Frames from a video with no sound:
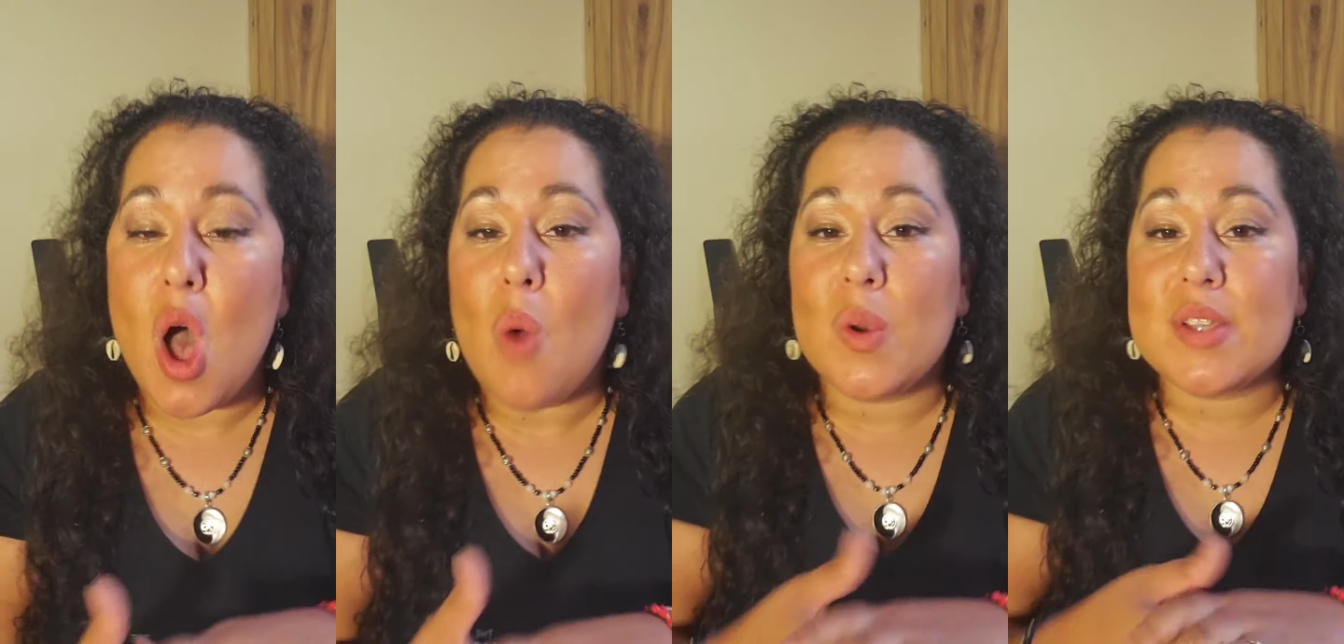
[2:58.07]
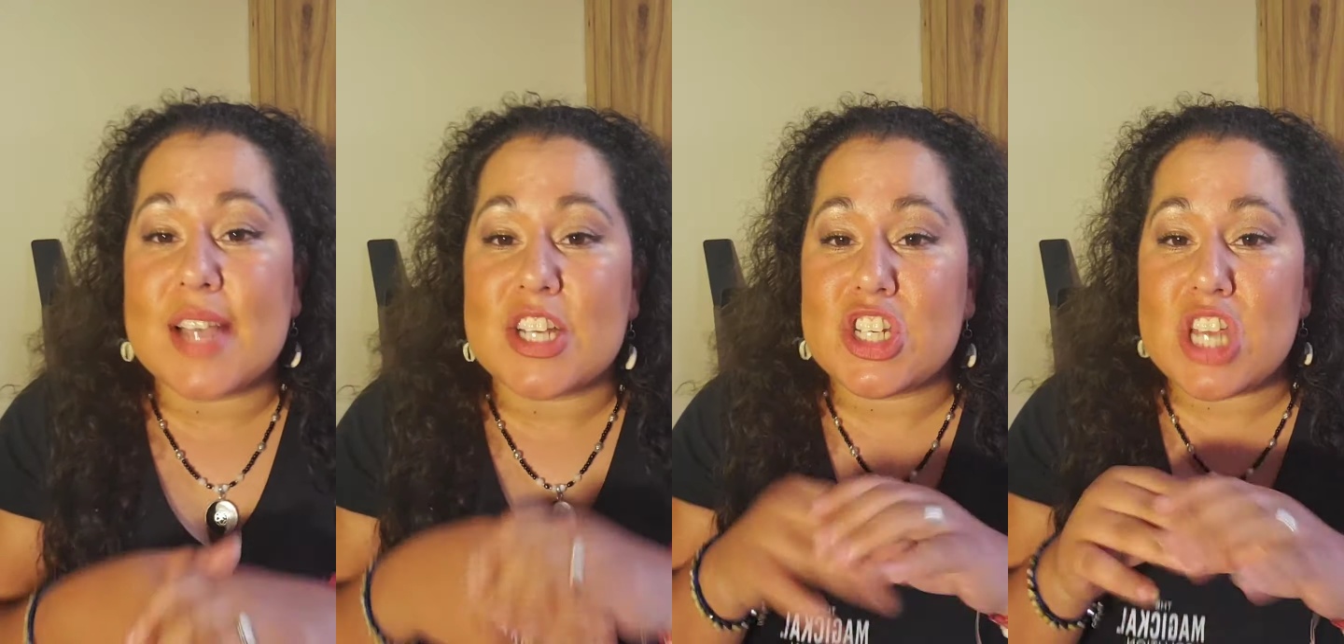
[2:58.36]

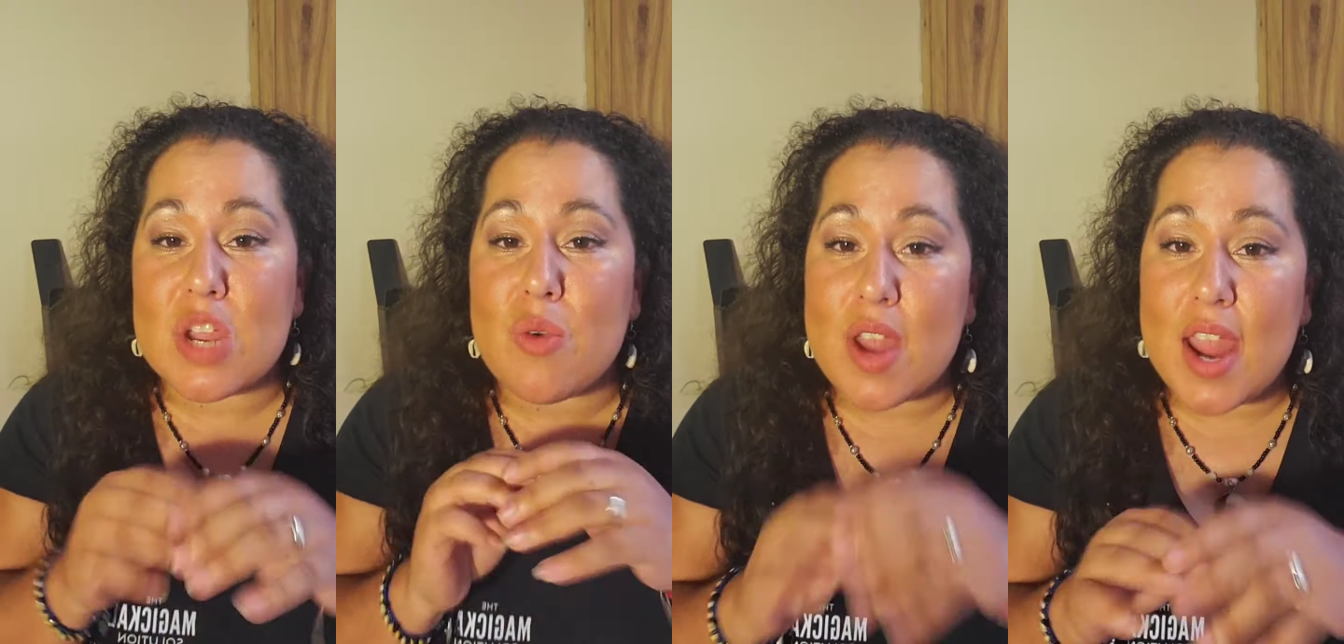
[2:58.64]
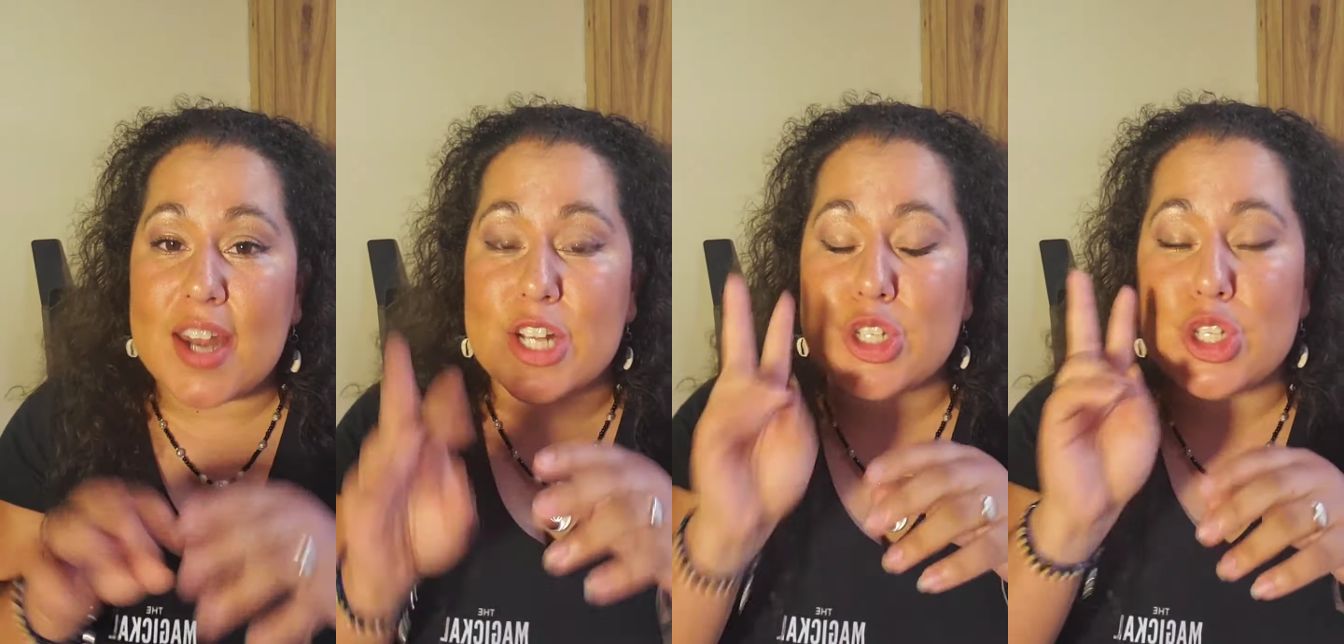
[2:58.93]
was that she
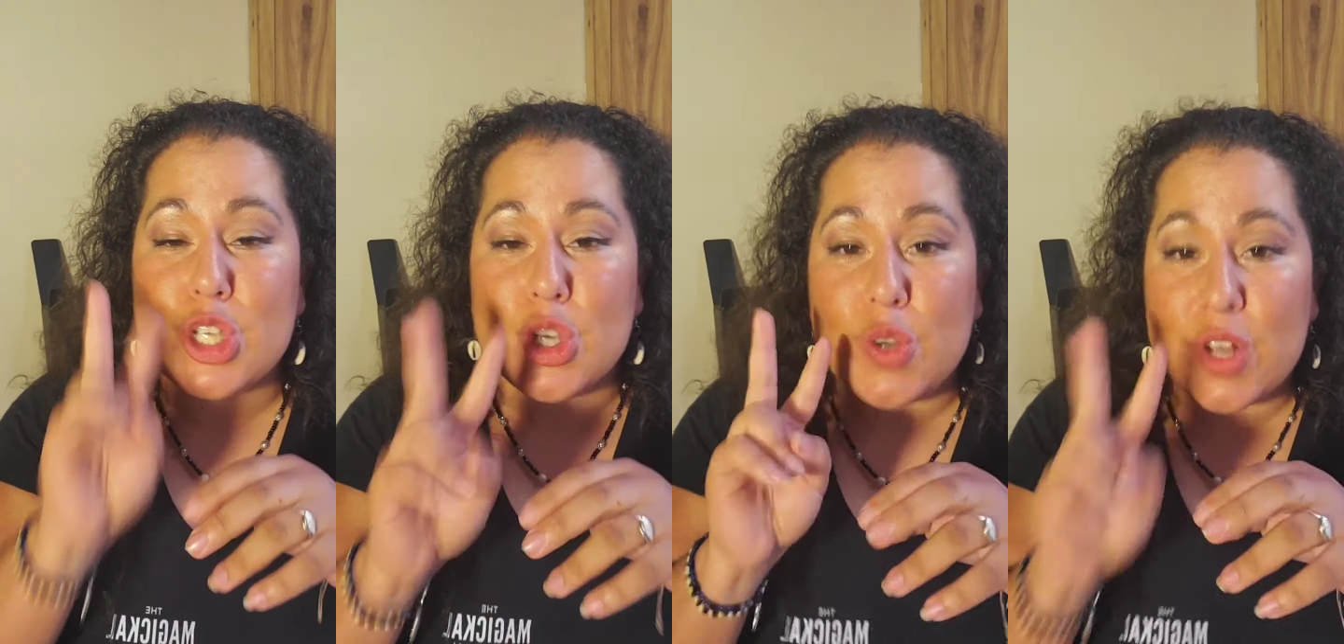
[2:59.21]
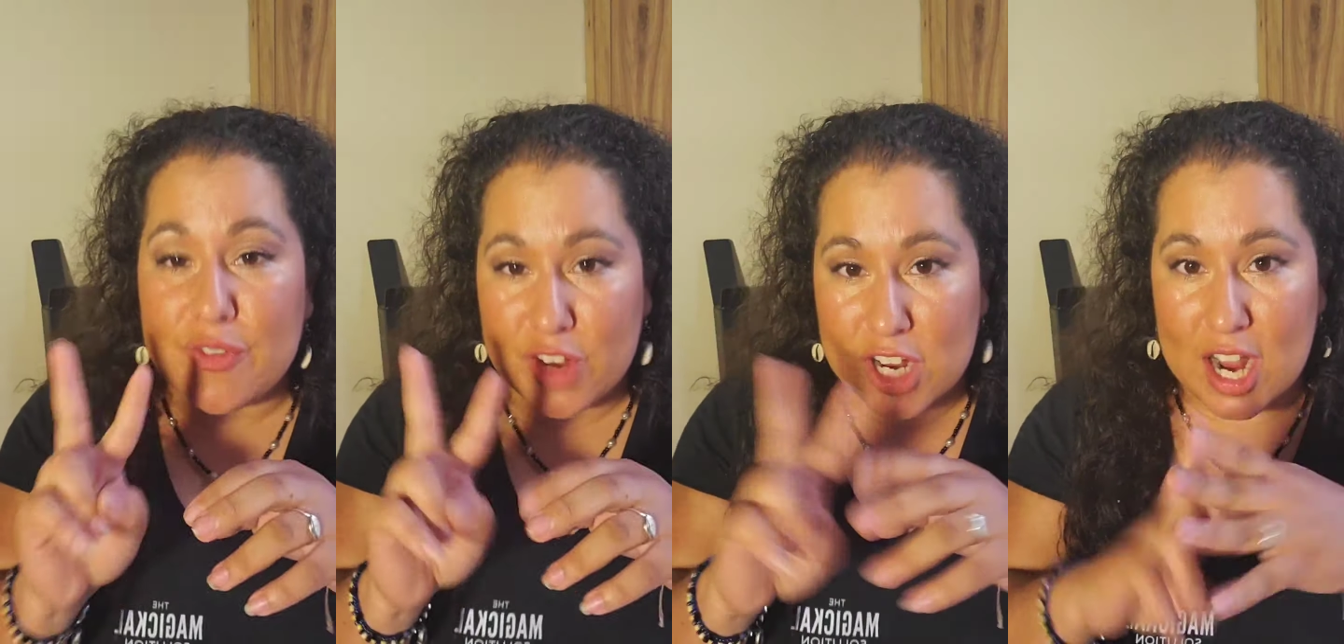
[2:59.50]
created two
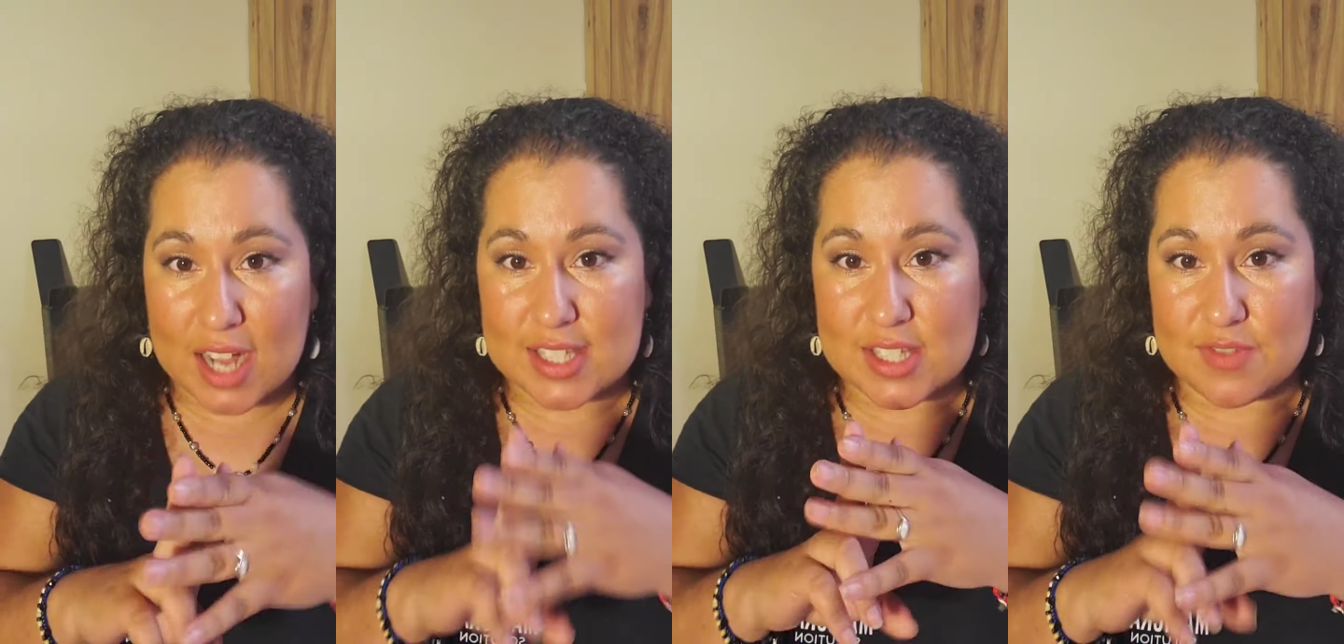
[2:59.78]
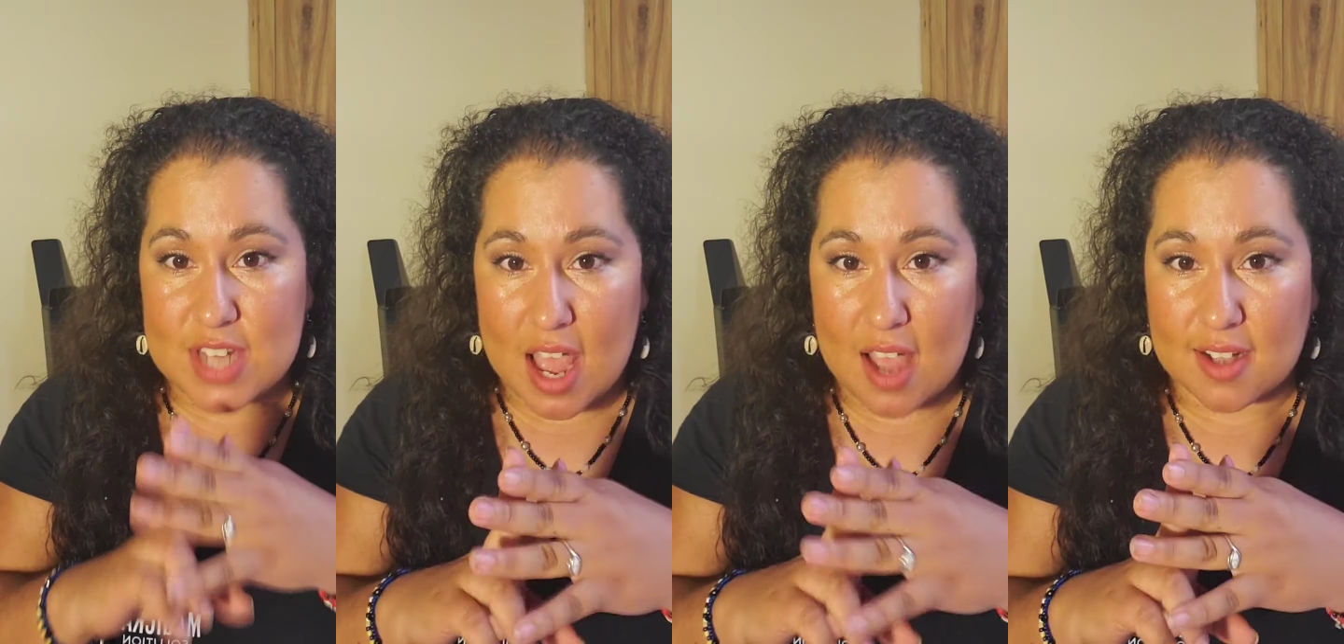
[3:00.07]
different kinds of
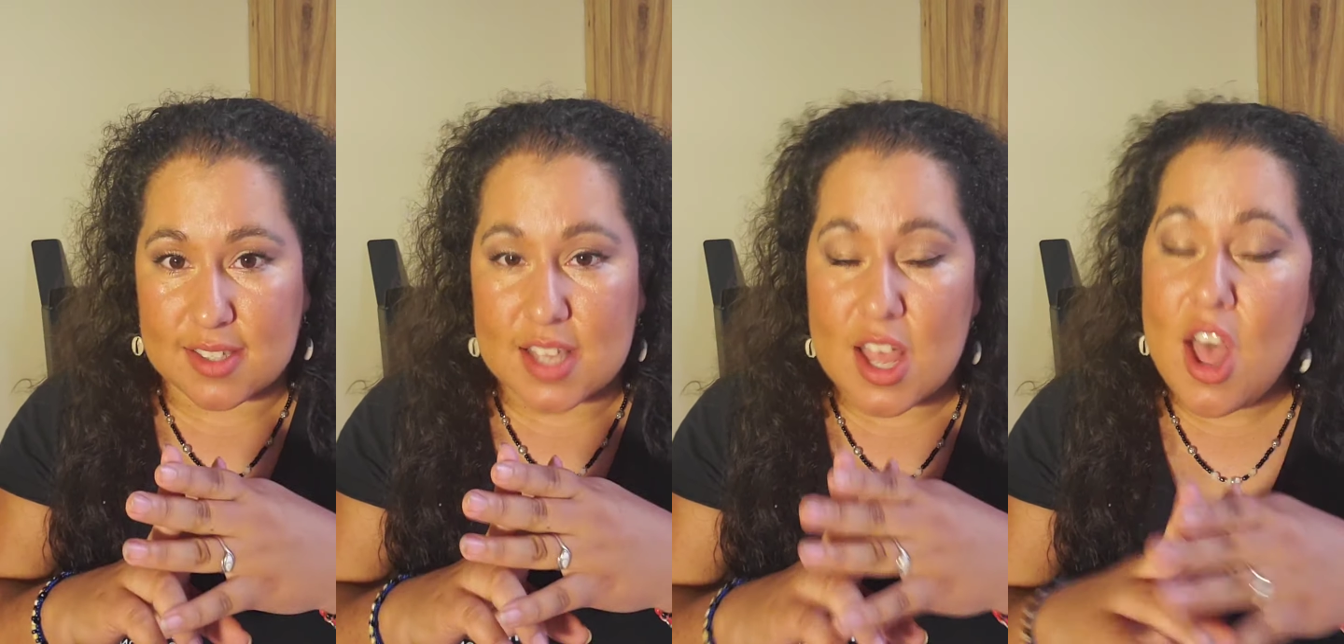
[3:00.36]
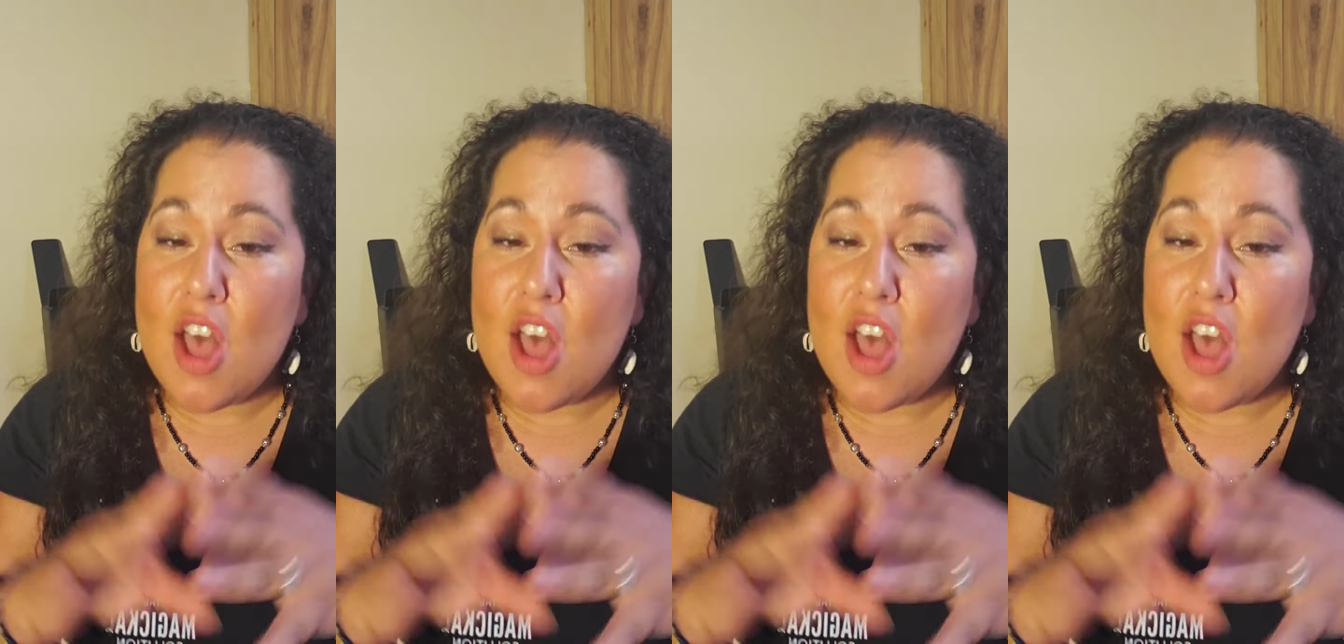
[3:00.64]
decks.